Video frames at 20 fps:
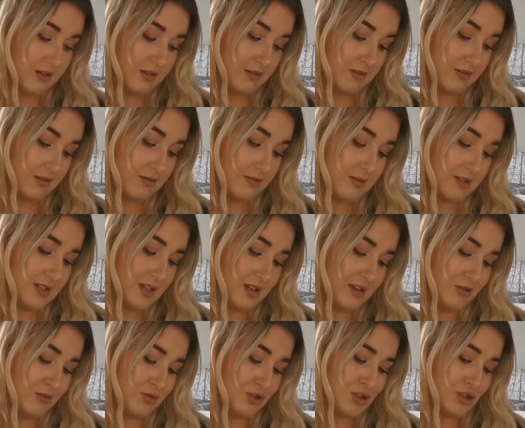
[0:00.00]
Oh, it's that
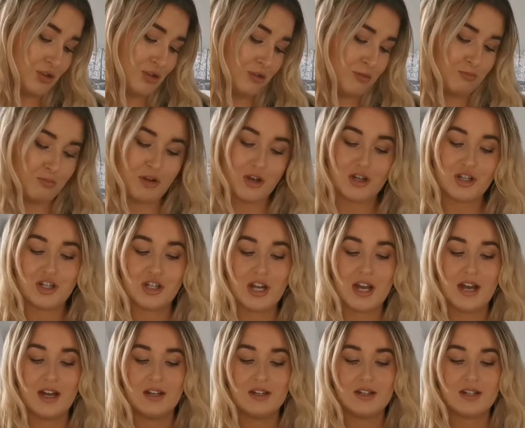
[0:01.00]
little toothbrush.
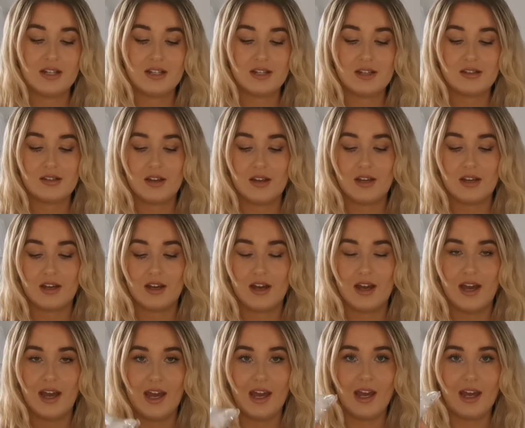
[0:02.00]
And this is like
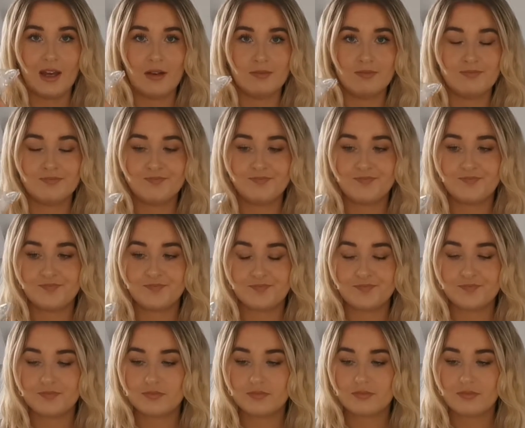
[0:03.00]
a
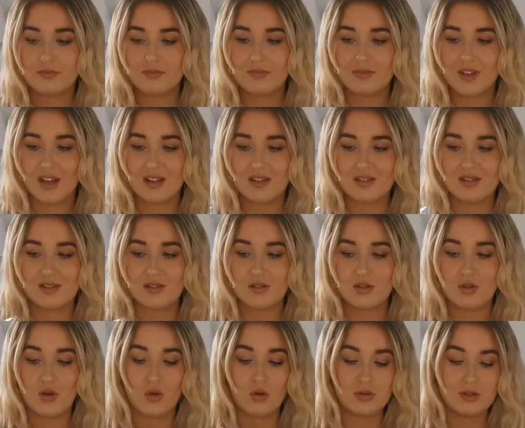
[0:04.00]

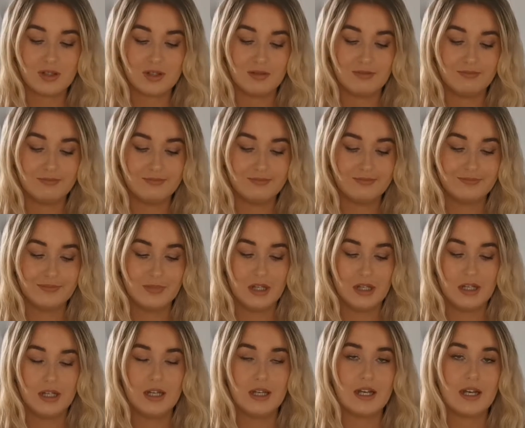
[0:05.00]
snot
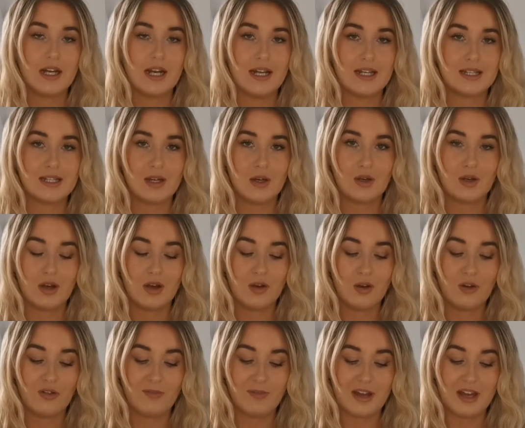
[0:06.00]
collector. A
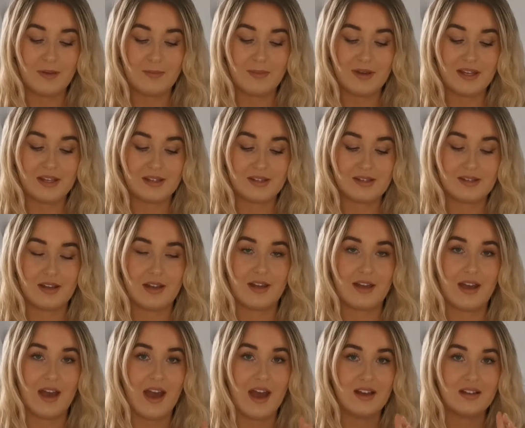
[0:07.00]
lot of babies
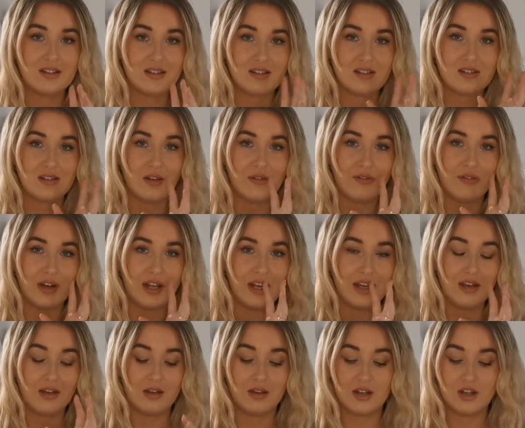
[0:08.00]
get
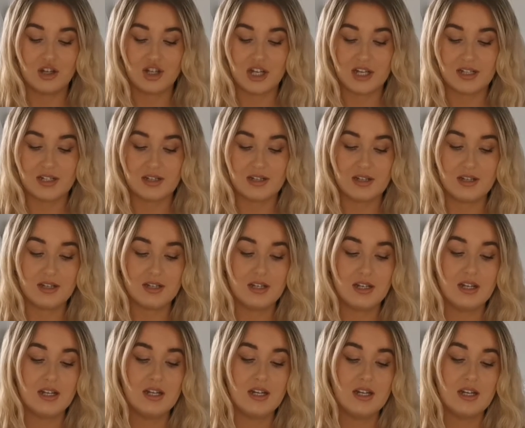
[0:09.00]
snuffly and congested,
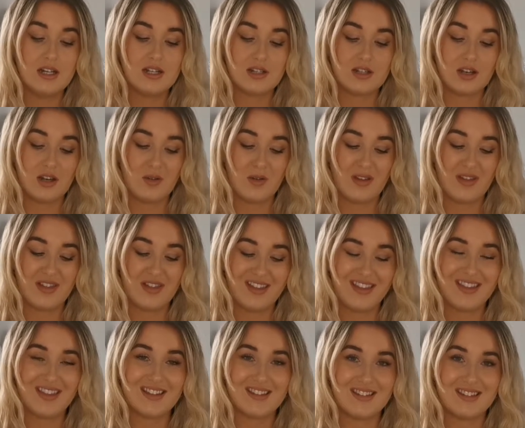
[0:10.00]
so I
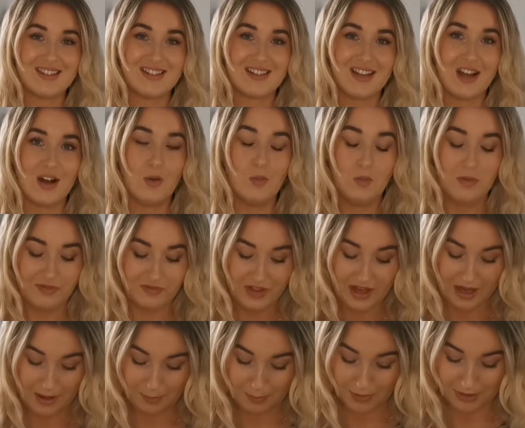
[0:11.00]
think this is to help with that.